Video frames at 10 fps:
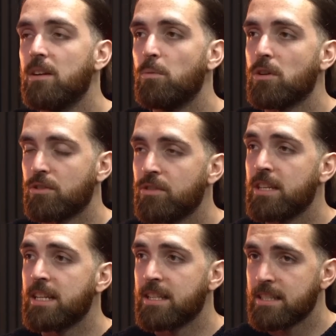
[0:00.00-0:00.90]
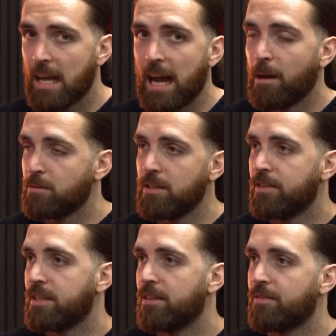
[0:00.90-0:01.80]
what's underneath is
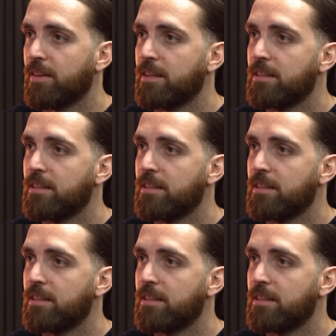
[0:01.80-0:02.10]
absolutely terrifying.